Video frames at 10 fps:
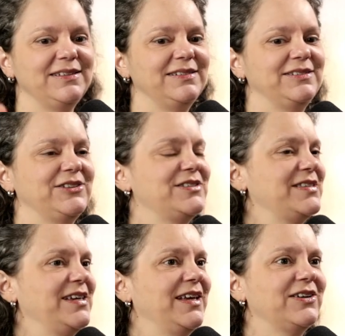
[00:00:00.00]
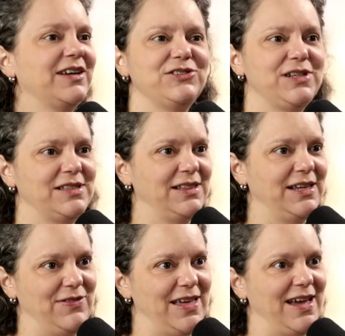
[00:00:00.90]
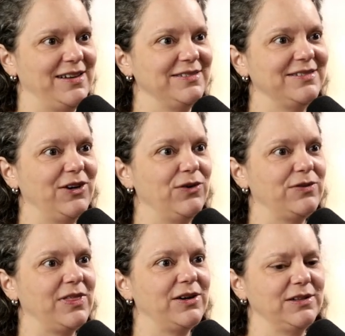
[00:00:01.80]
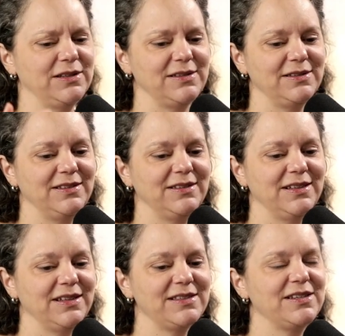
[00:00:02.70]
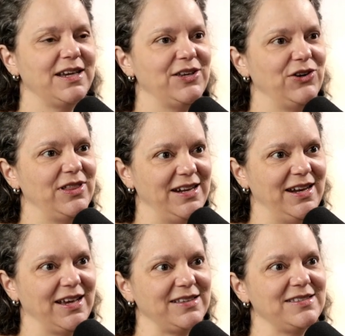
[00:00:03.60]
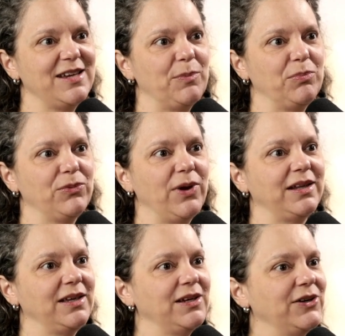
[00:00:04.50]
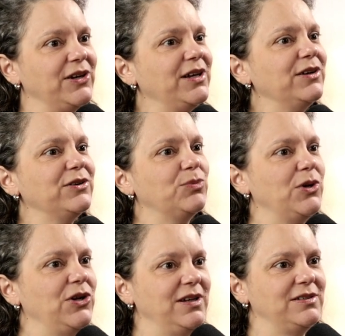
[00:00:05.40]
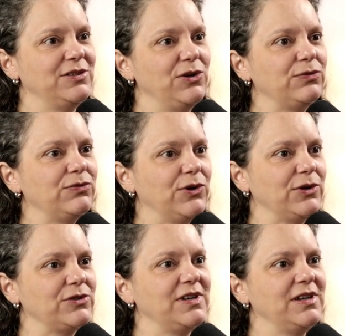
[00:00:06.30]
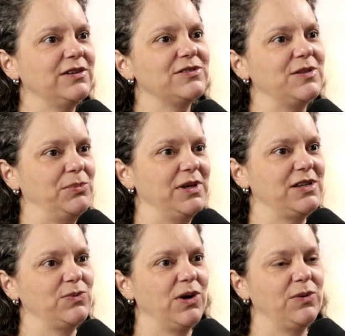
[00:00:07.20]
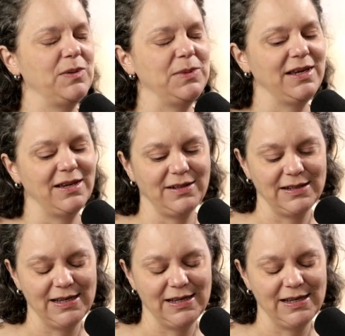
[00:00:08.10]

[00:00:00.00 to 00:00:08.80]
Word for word: just saying okay just leave that over mm. there Let, let's take you on the next step right here here's what you need to know first here's the place where we begin